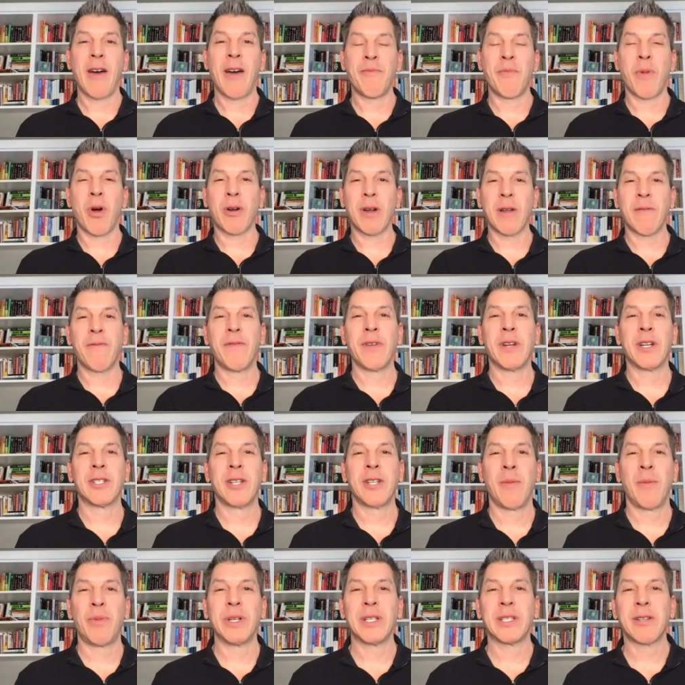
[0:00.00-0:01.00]
have Marty
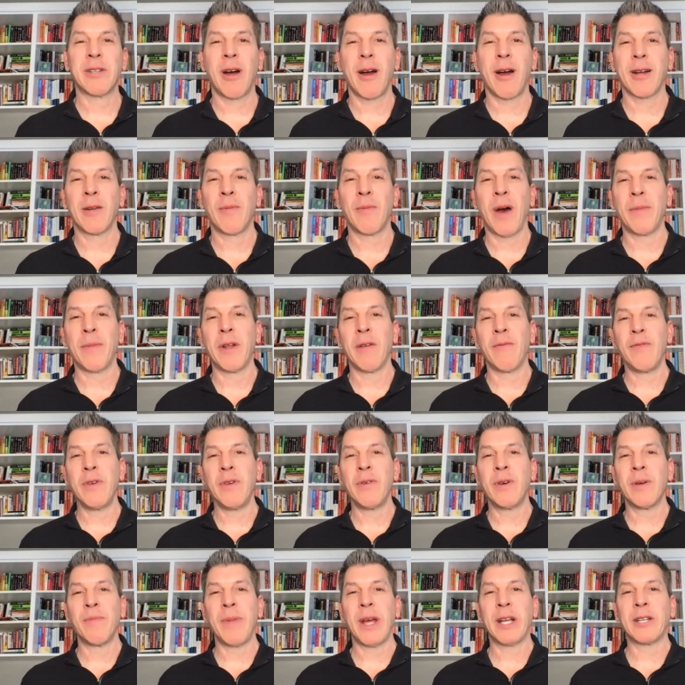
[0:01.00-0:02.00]
finish up what he's talking about. But if
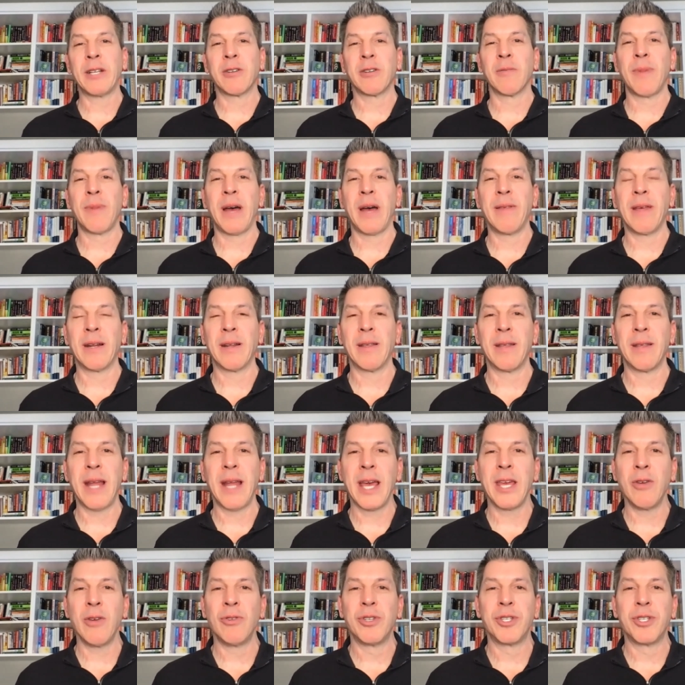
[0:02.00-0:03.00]
you can make sure by the end of the
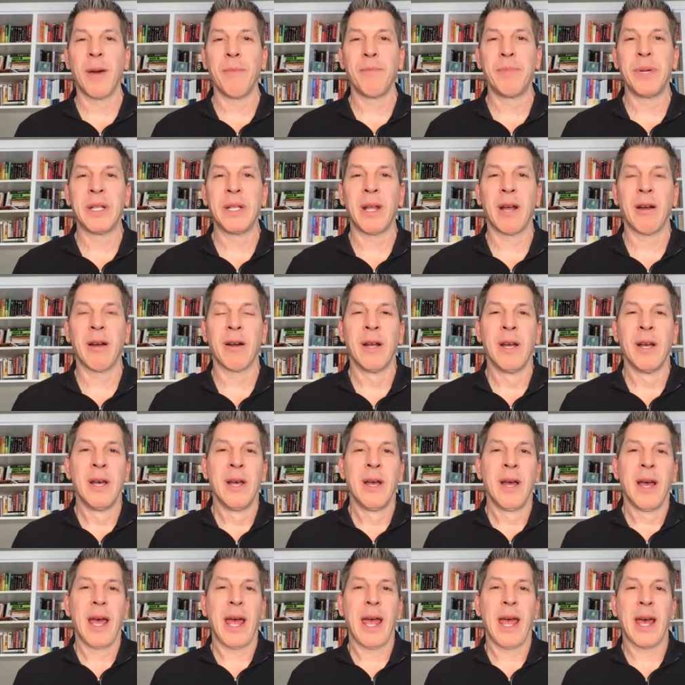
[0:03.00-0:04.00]
day you jump in there
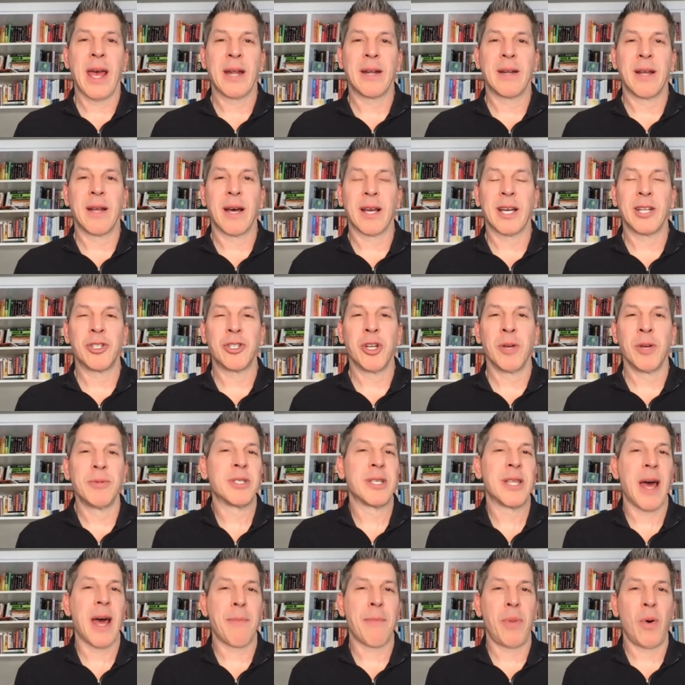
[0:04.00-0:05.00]
and uh, contribute
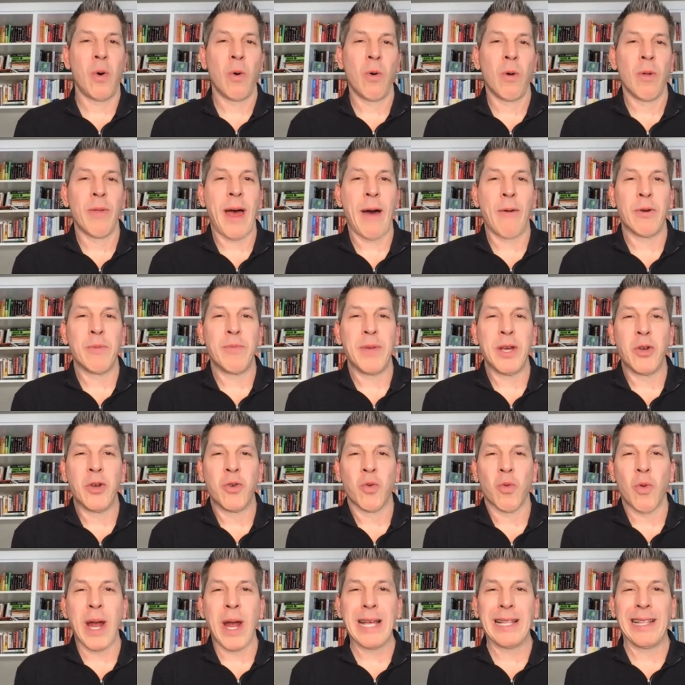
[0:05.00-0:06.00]
to that poll, that would be
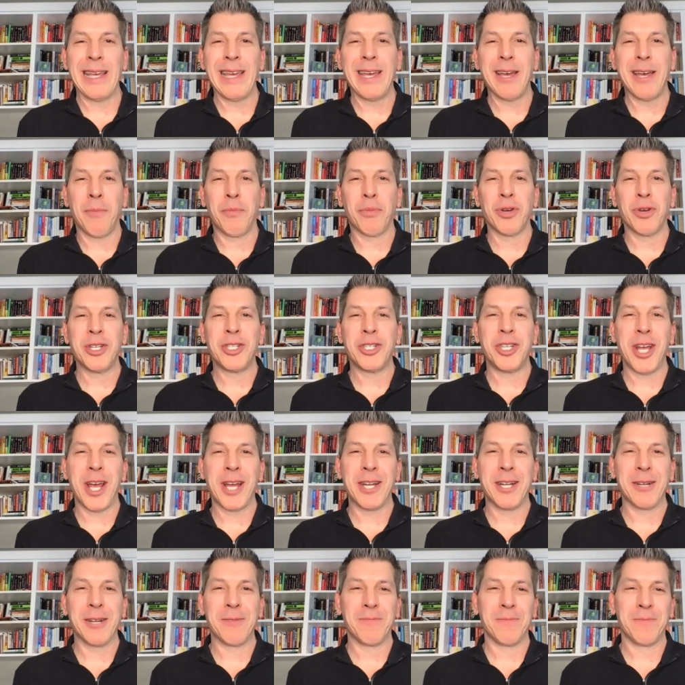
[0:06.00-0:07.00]
greatly
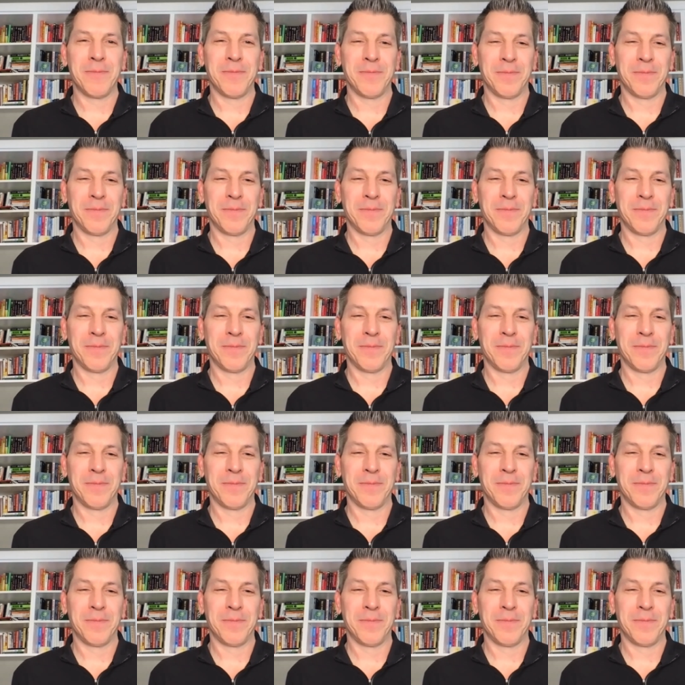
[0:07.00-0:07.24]
appreciated.